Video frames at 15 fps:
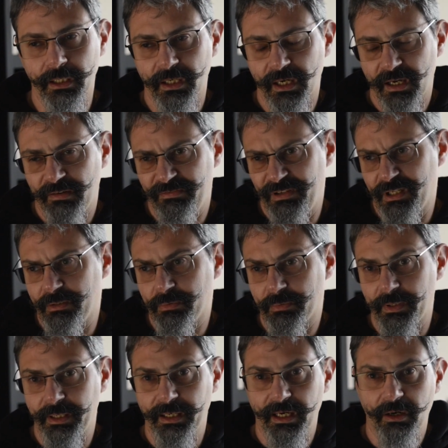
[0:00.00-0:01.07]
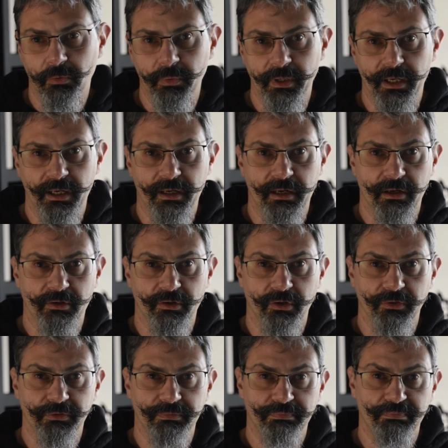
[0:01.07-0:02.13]
I think right now we are
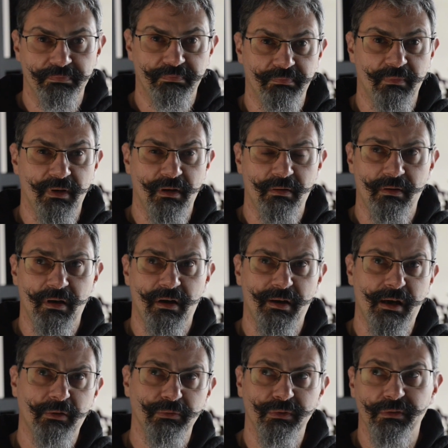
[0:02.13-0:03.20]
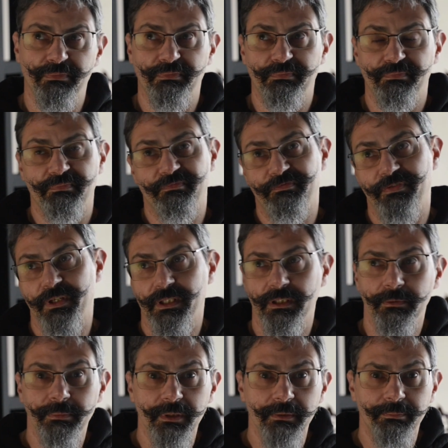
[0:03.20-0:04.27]
across uh, around
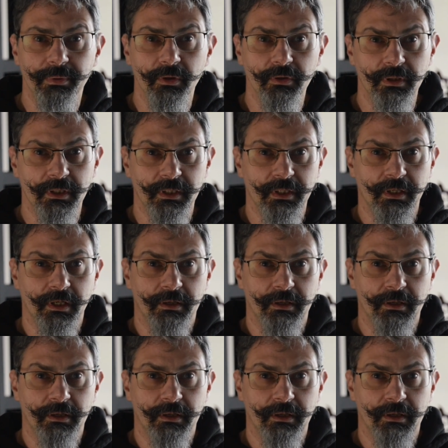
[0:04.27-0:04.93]
30 people